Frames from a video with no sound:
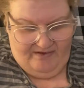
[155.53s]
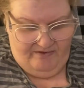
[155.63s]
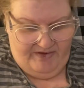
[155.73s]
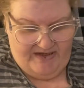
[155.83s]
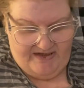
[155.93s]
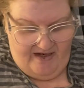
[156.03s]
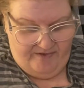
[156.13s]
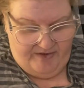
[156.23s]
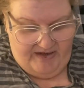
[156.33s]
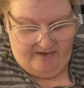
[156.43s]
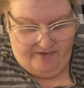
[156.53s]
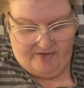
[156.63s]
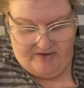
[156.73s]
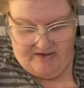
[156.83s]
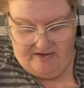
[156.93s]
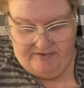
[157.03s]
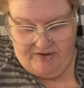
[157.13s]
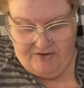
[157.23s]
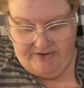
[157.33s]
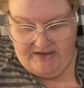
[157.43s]
Face every adversity
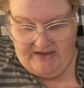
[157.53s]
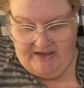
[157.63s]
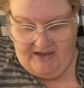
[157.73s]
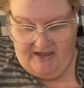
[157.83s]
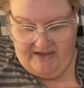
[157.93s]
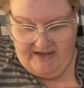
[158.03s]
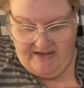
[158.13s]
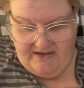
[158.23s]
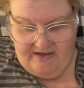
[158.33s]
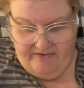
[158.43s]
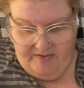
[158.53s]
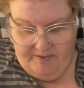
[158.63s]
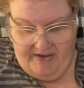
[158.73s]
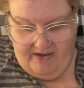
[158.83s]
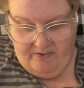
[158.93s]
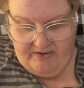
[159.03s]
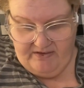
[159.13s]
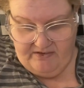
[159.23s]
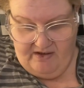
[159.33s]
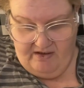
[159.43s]
rejoicing. God has given power,
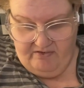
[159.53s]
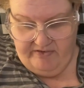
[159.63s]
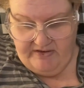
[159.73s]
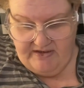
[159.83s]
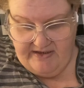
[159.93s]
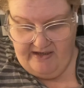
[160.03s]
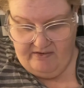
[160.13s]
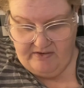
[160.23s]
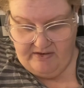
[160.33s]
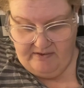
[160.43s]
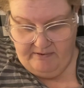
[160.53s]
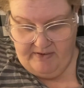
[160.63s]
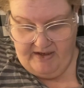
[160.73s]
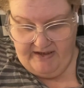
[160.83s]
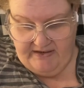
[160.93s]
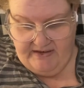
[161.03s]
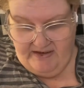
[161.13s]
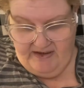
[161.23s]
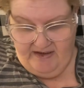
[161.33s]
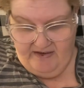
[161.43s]
love, sound mind.
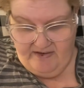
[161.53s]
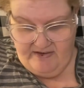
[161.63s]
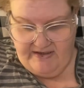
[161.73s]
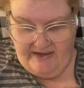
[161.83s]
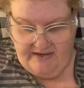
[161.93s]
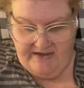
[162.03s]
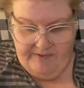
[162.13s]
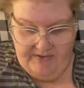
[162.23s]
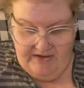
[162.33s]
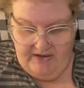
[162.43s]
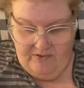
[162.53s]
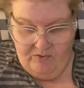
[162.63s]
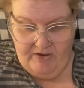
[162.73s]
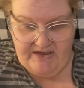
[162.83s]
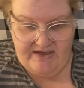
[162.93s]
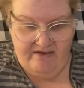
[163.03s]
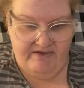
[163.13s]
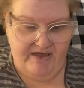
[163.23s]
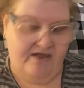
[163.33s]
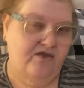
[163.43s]
Second Timothy one
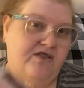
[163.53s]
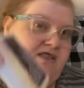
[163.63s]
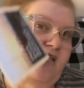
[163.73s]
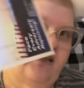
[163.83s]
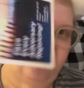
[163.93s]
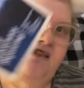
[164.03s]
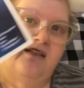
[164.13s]
seven. And it looks like